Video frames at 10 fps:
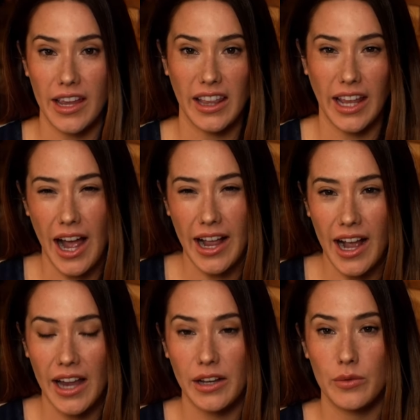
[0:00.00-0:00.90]

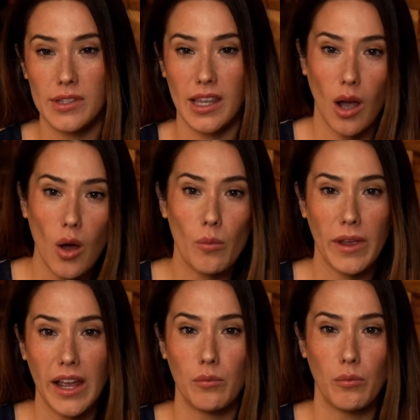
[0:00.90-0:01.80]
kind of was like, oh
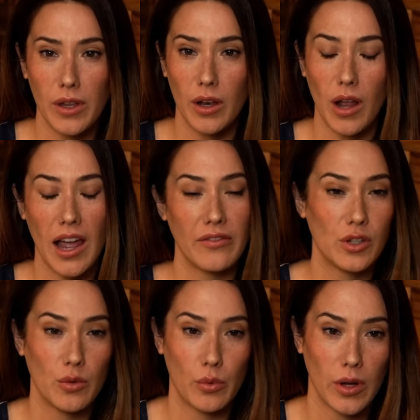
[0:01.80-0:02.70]
man, you know, I have
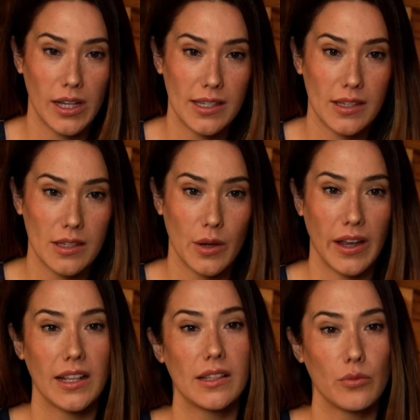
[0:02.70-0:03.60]
two boys, so
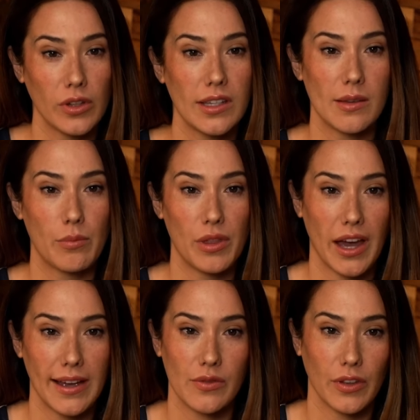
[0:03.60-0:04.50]
I can really
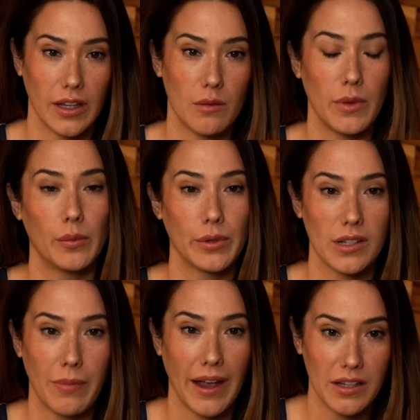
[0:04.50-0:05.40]
sympathize for like the male
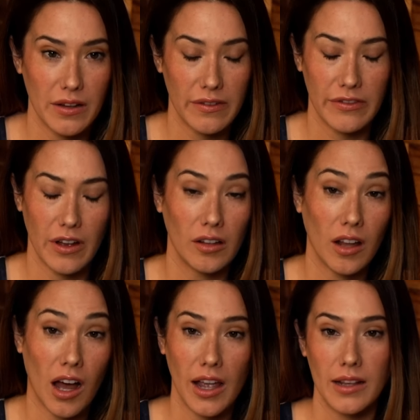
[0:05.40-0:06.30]
perspective a
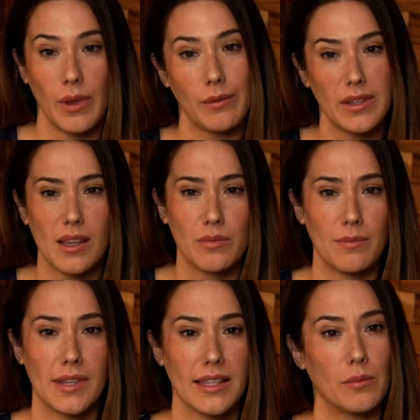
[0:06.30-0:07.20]
lot. And maybe
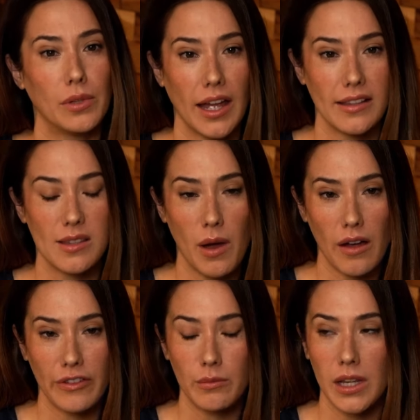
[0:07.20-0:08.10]
sometimes that's a blind
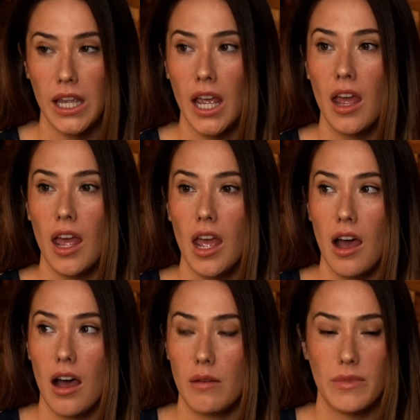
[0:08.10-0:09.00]
spot for me,
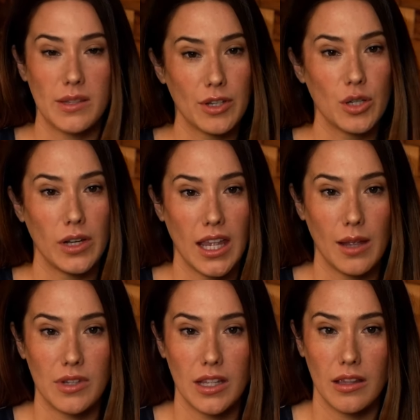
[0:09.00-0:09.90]
especially when it
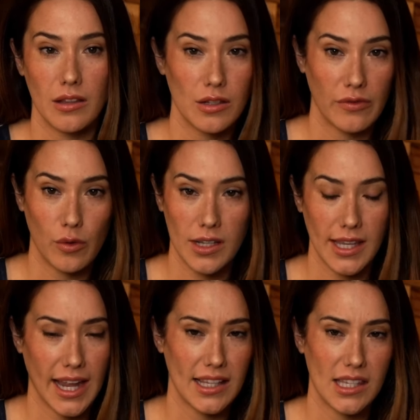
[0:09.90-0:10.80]
came to
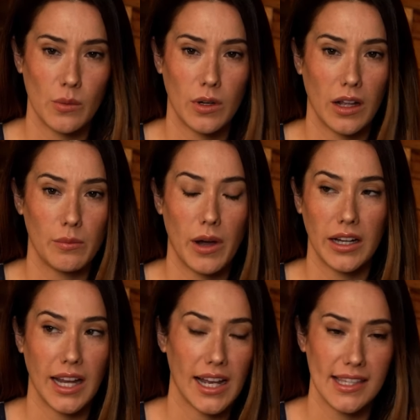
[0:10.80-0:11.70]
divorce. I had someone on the
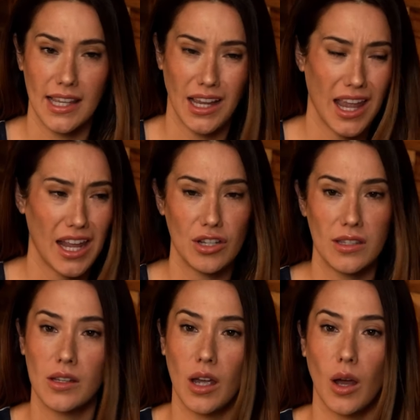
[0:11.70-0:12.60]
podcast like ages